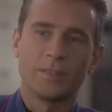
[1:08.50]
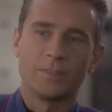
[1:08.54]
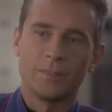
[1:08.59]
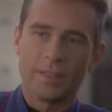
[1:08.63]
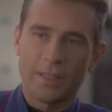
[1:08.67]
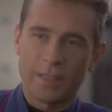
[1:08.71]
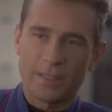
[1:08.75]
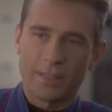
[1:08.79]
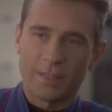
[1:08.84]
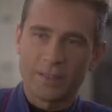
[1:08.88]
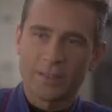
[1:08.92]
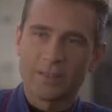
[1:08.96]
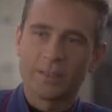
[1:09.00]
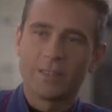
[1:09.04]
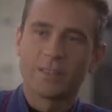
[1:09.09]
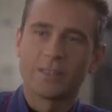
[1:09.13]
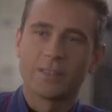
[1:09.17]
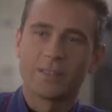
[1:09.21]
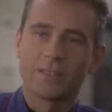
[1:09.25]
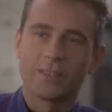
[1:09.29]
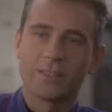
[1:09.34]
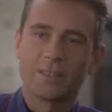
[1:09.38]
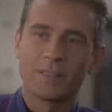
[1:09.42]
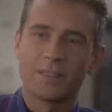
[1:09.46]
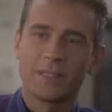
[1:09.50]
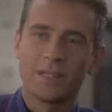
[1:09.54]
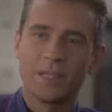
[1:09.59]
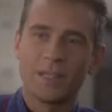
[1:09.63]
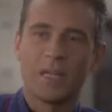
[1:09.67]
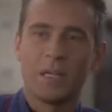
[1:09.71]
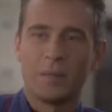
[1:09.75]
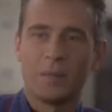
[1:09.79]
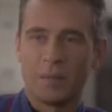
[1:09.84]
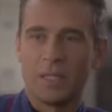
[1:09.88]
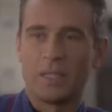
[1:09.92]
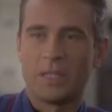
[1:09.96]
Feezal,
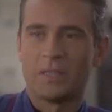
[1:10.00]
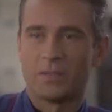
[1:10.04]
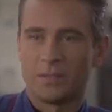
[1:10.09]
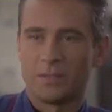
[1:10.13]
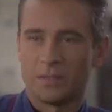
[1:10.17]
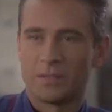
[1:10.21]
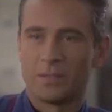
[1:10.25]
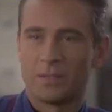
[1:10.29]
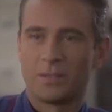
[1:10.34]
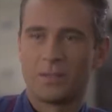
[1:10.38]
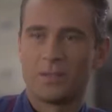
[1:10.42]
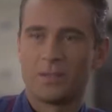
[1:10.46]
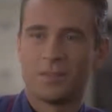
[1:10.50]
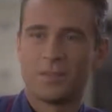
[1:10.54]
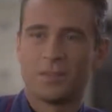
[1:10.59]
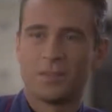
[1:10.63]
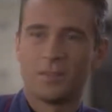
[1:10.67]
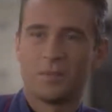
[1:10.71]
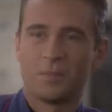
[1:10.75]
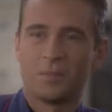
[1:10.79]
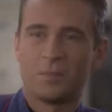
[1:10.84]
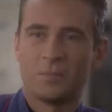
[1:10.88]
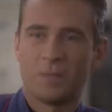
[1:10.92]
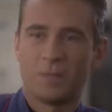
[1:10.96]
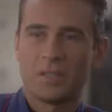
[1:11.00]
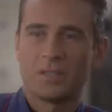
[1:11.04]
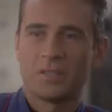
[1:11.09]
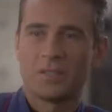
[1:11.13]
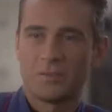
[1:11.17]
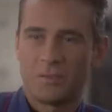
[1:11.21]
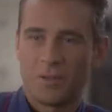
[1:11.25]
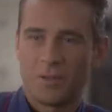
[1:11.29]
I mean, Mrs.